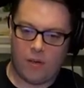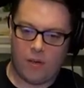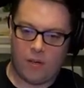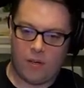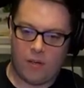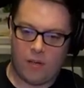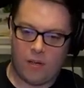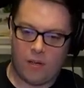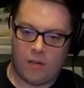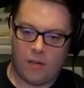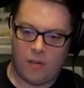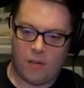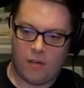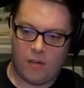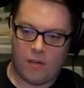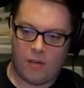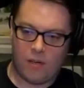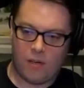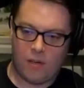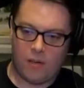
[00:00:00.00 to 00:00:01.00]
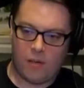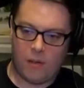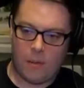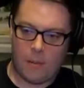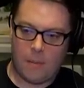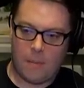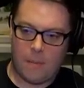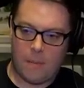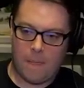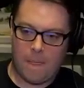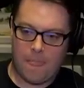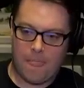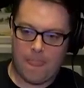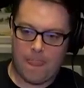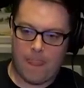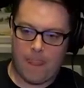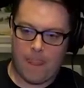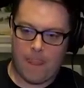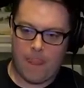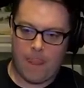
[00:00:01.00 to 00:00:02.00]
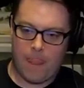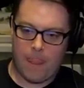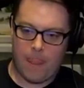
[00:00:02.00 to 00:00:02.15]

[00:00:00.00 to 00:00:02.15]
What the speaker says: (no one is talking)